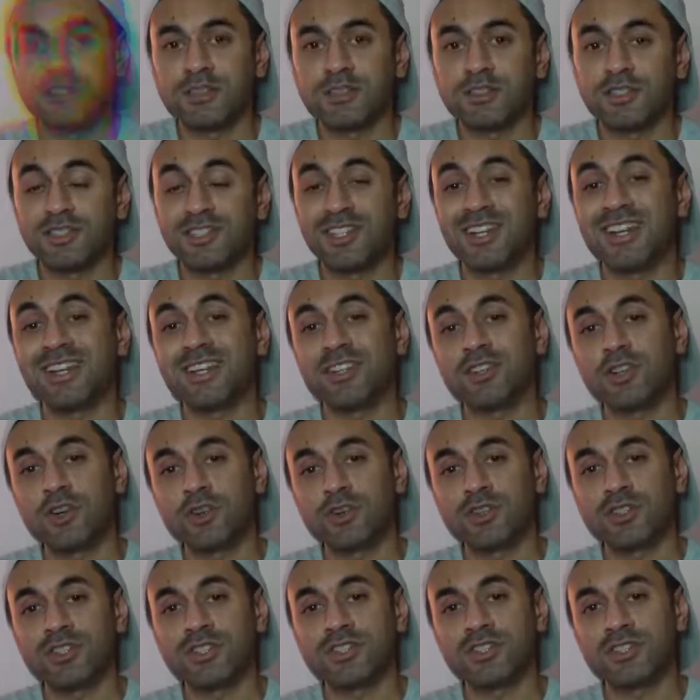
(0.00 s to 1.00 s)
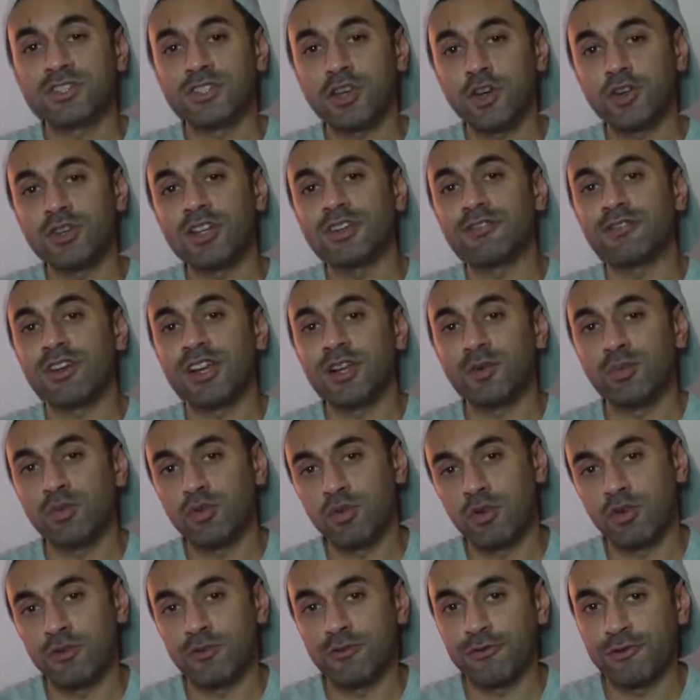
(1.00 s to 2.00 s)
Just to let you know, this is only
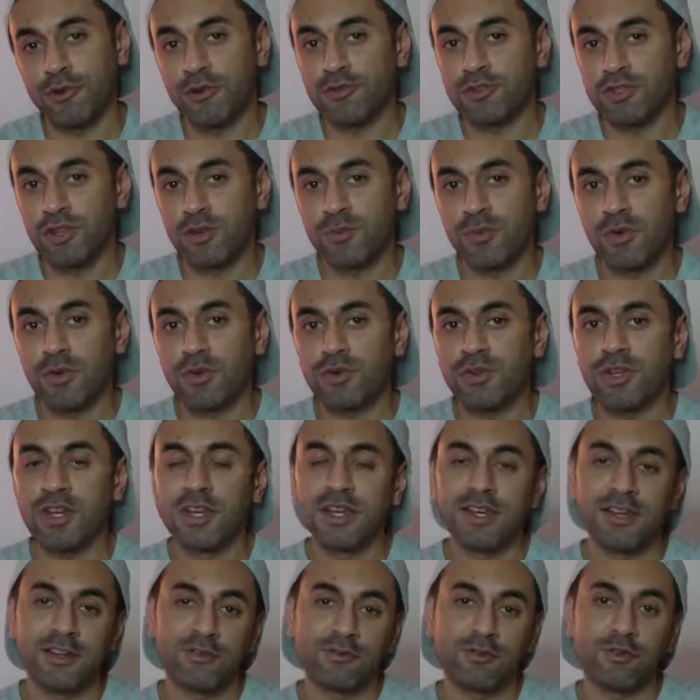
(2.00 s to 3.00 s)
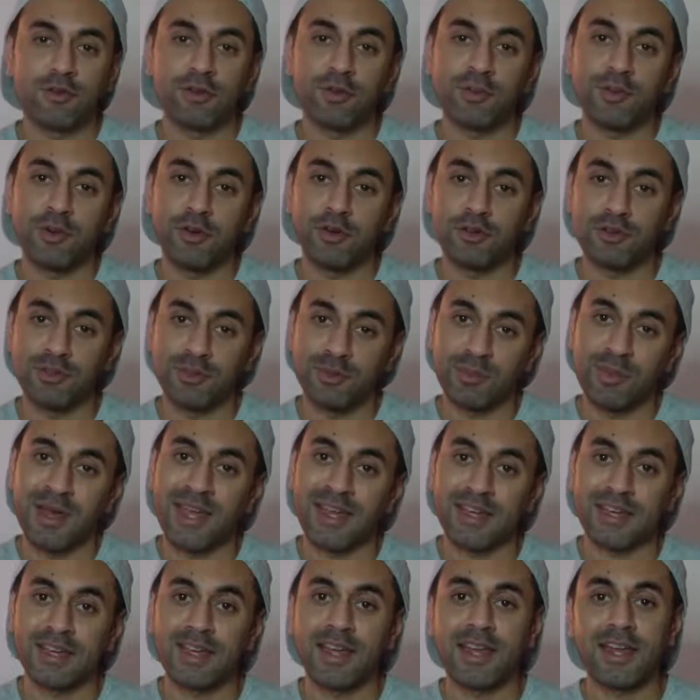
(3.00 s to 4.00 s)
available on photo mode for both
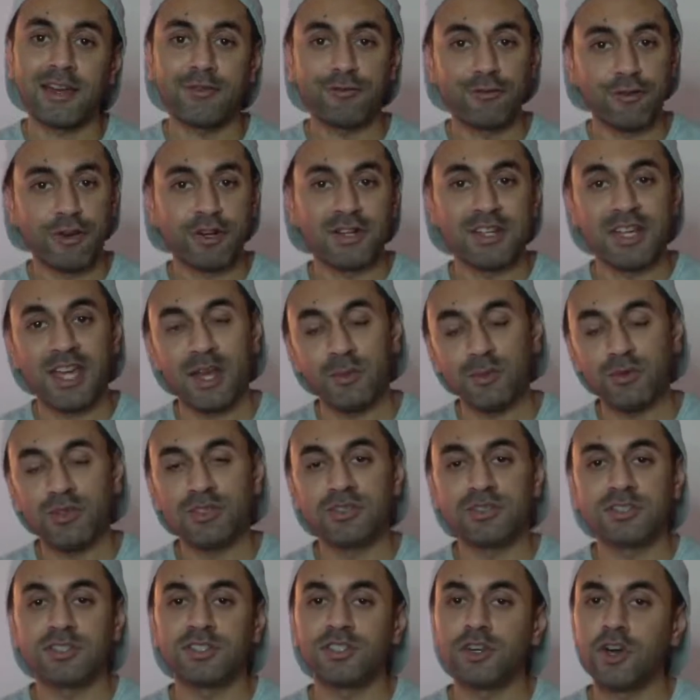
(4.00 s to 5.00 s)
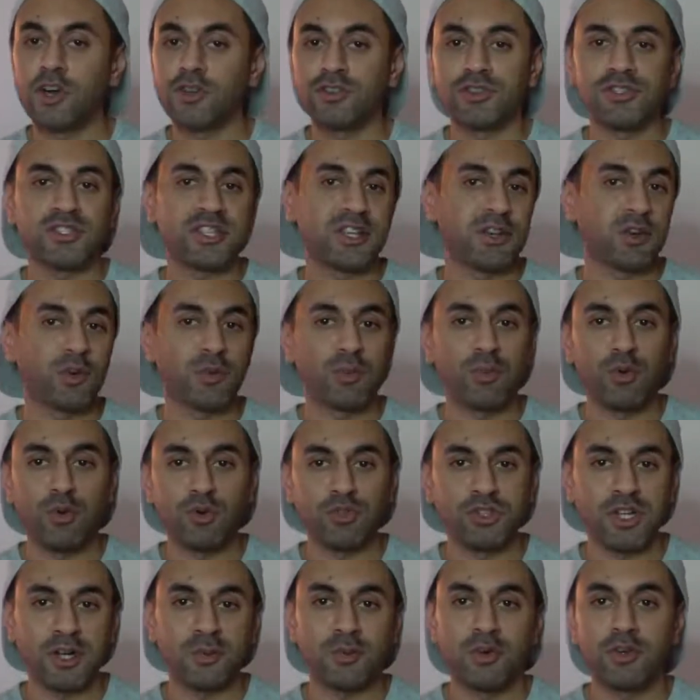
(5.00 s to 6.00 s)
back and front cameras. You can't use it on
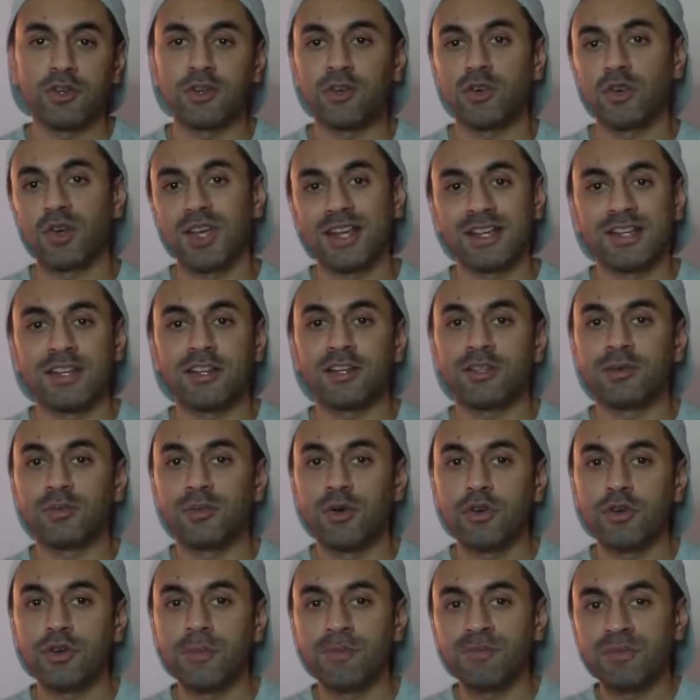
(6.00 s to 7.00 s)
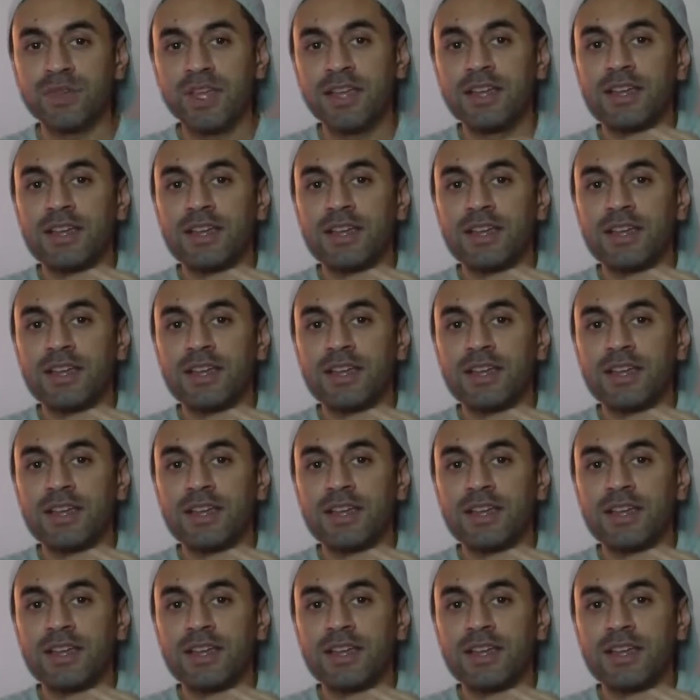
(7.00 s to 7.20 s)
portrait mode or any other mode.